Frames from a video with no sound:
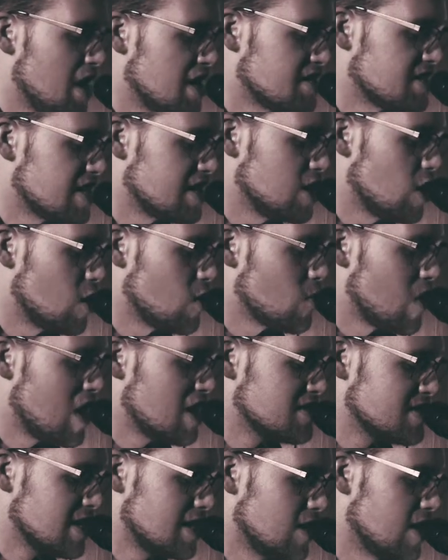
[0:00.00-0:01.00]
ones and young
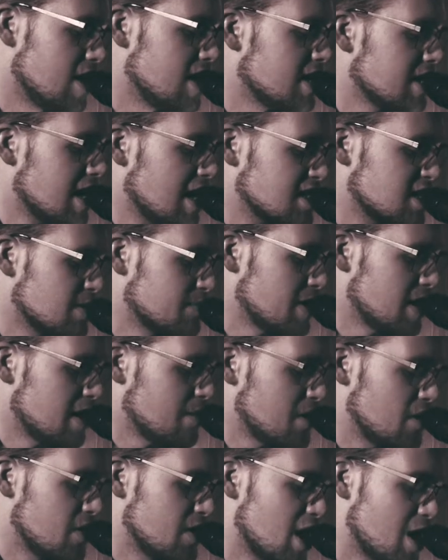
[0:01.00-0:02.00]
ones alike gossiping
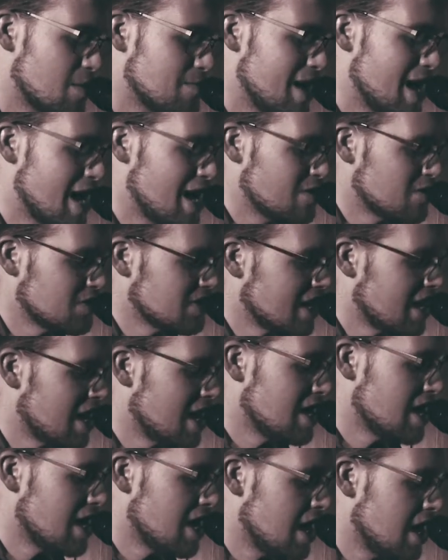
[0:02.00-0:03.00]
about your man with the
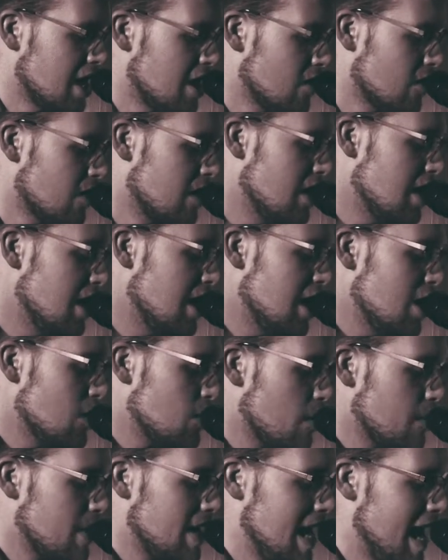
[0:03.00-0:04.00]
head of hair.
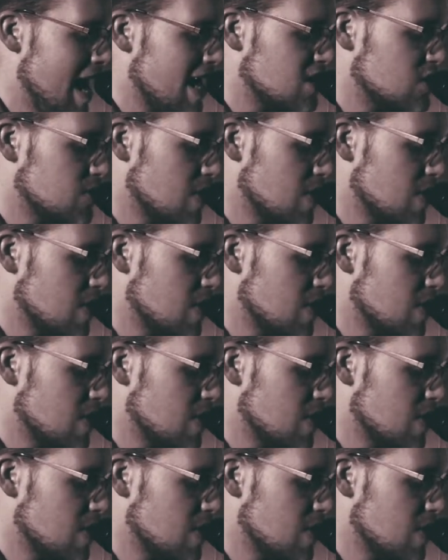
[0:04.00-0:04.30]
Where we lack